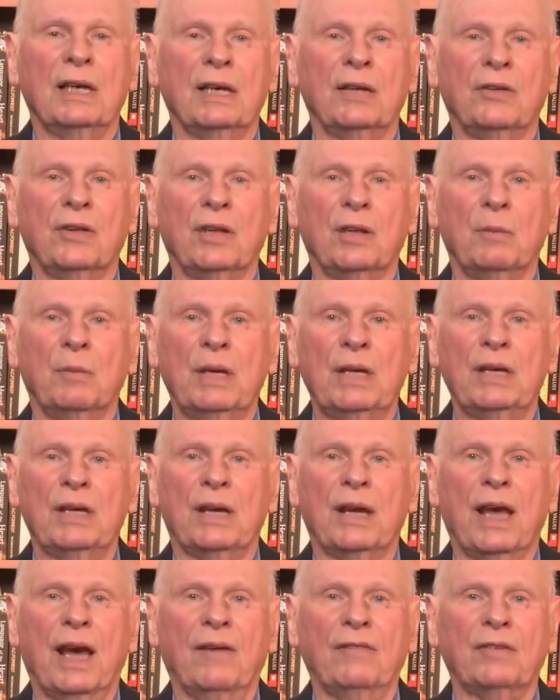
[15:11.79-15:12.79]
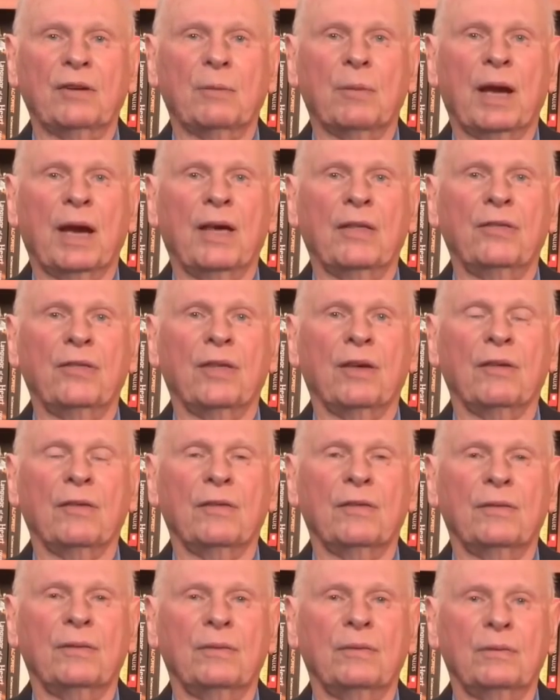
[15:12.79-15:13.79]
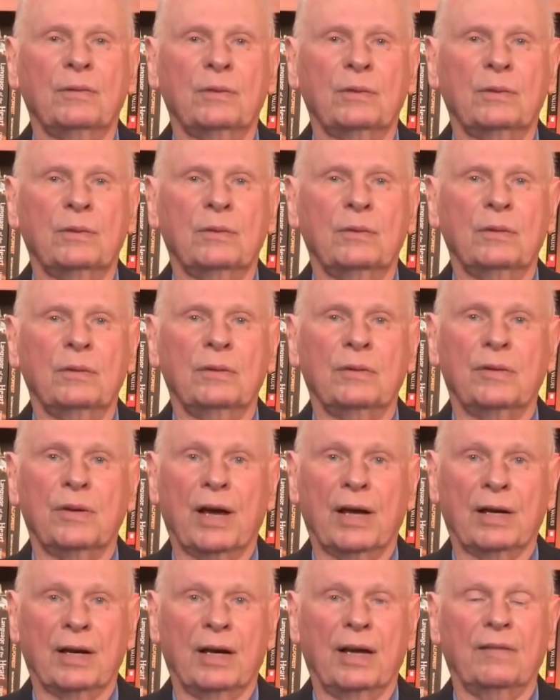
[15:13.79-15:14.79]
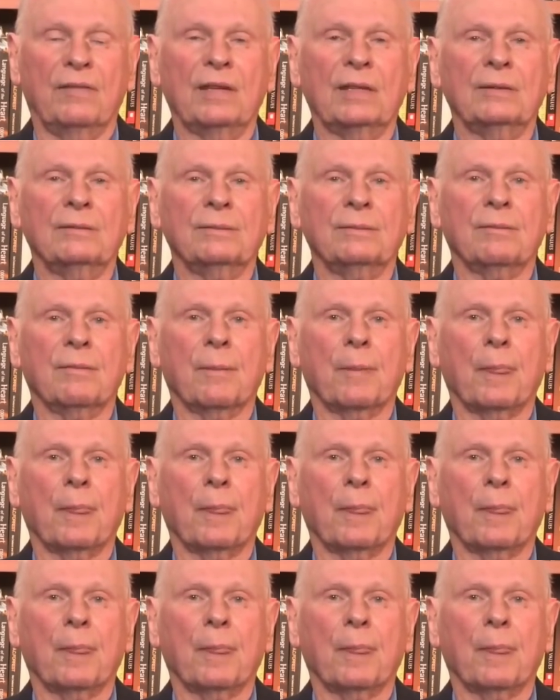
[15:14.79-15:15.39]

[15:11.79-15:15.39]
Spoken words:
in the immediate aftermath of 9/11,